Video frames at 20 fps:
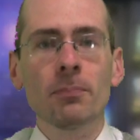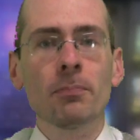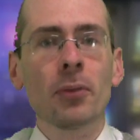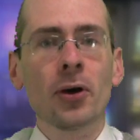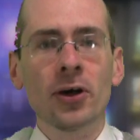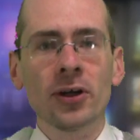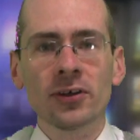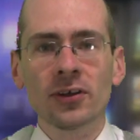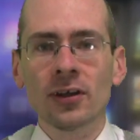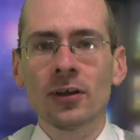
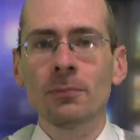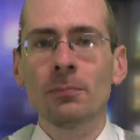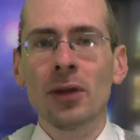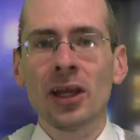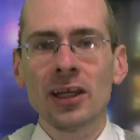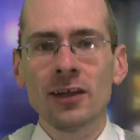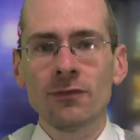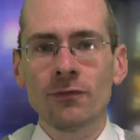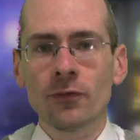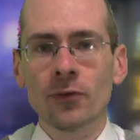bought and
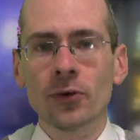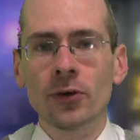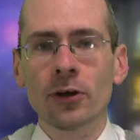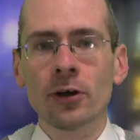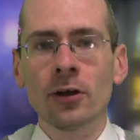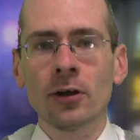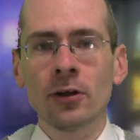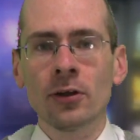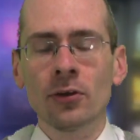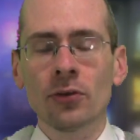paid for
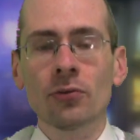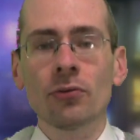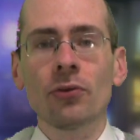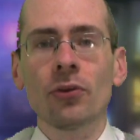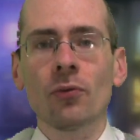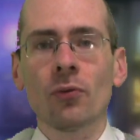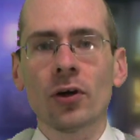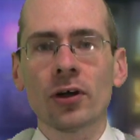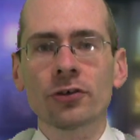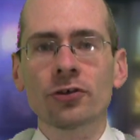through
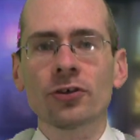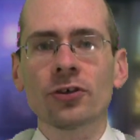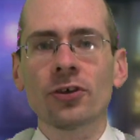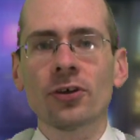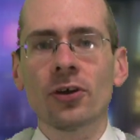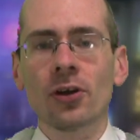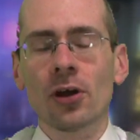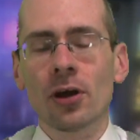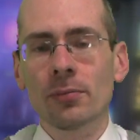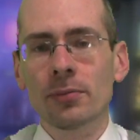the
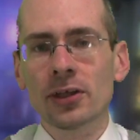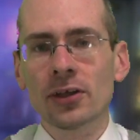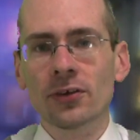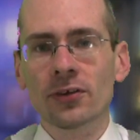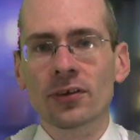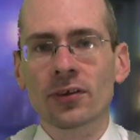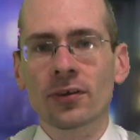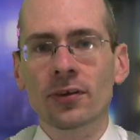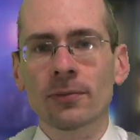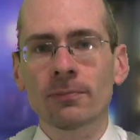Washington
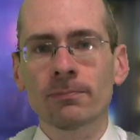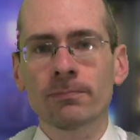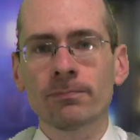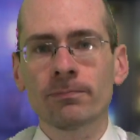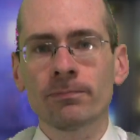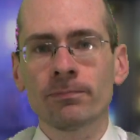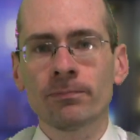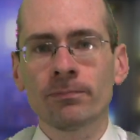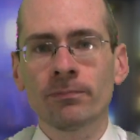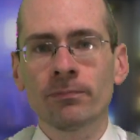lobbyists.
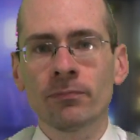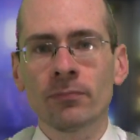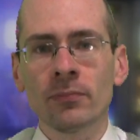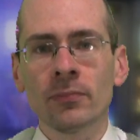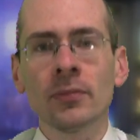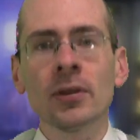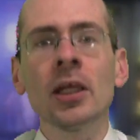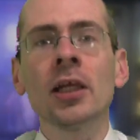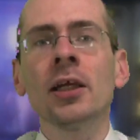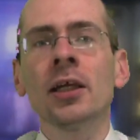
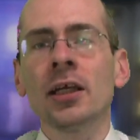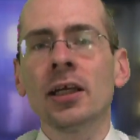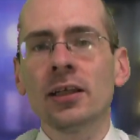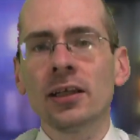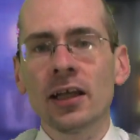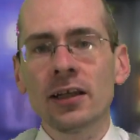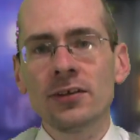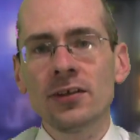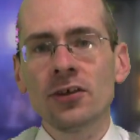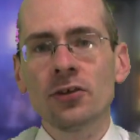In
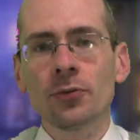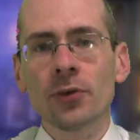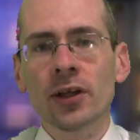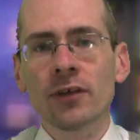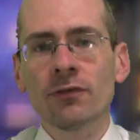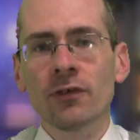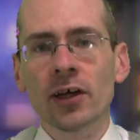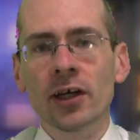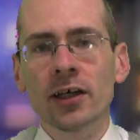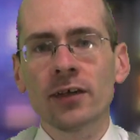
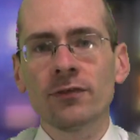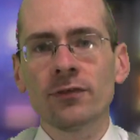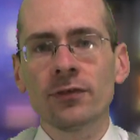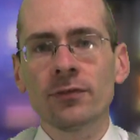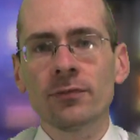1925,